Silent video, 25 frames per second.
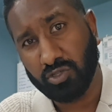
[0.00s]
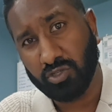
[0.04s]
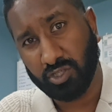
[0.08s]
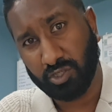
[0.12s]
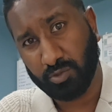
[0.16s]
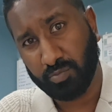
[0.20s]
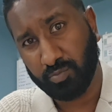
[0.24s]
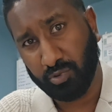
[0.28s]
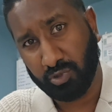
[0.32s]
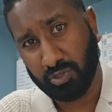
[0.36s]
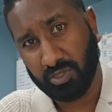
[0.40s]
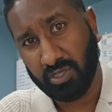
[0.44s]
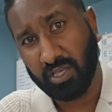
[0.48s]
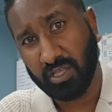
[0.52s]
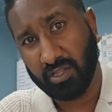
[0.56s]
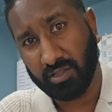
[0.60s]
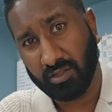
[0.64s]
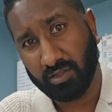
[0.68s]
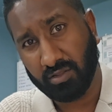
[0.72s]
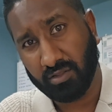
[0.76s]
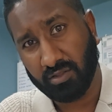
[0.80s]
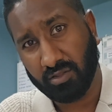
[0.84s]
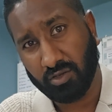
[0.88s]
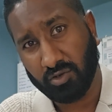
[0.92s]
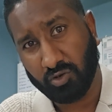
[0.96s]
just put
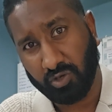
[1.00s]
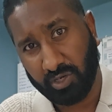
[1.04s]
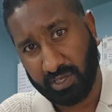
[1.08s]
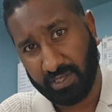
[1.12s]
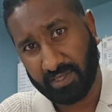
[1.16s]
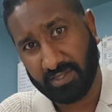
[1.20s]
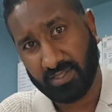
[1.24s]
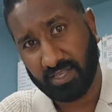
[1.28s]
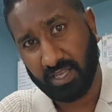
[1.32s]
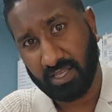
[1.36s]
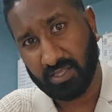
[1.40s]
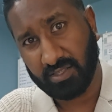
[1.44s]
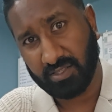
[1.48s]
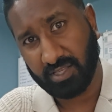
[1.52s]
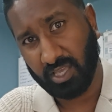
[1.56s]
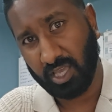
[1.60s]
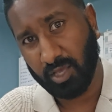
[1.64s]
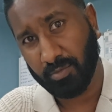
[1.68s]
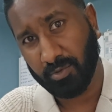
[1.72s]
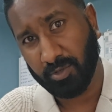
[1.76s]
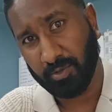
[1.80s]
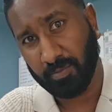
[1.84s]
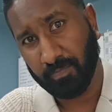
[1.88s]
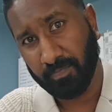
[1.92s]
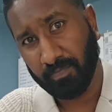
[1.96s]
in the correct size
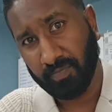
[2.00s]
cable?